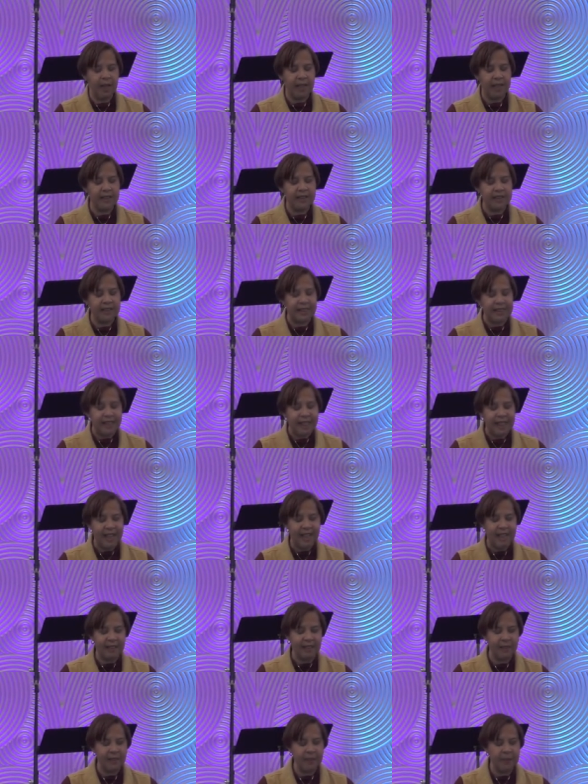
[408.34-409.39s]

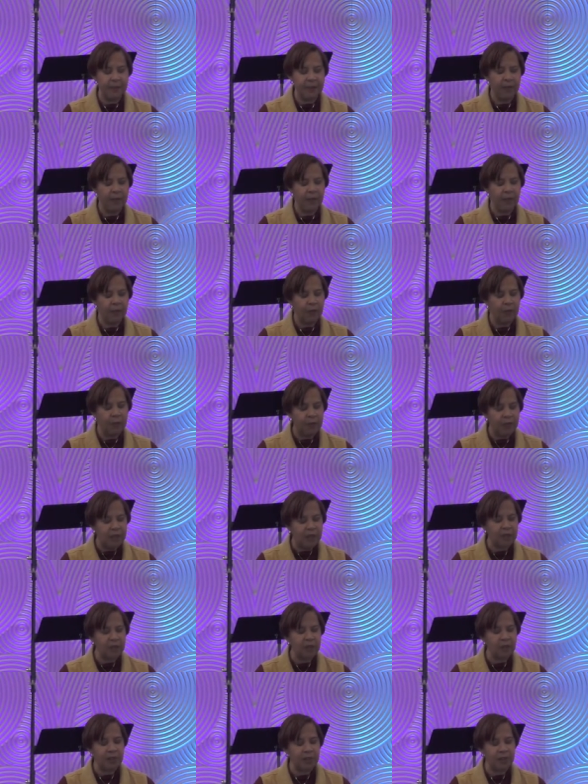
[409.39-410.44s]
Instead,
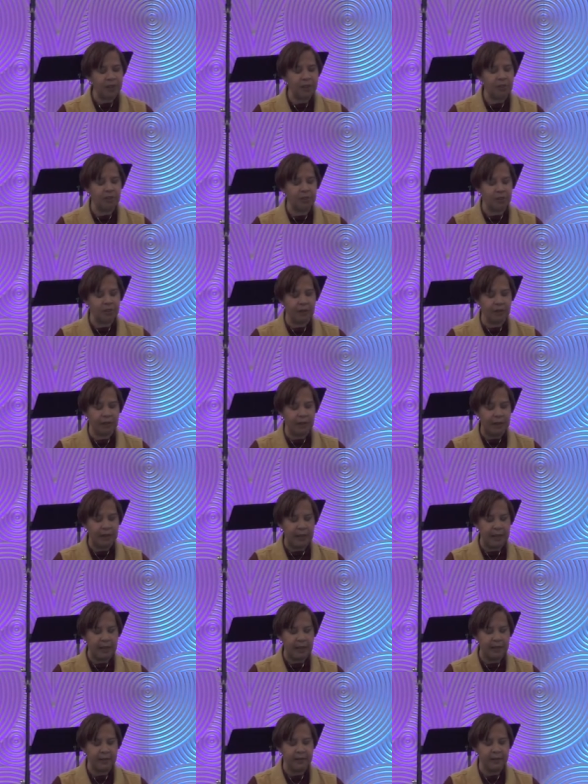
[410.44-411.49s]
fix your attention on
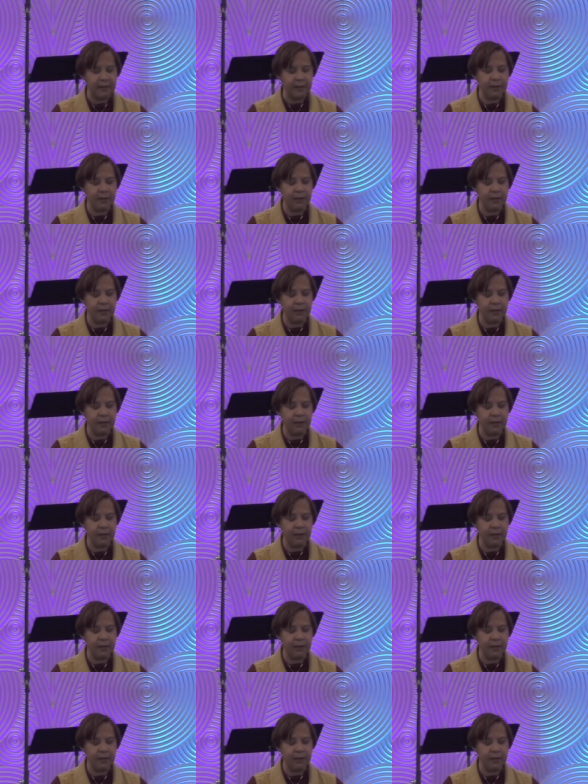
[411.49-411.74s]
God.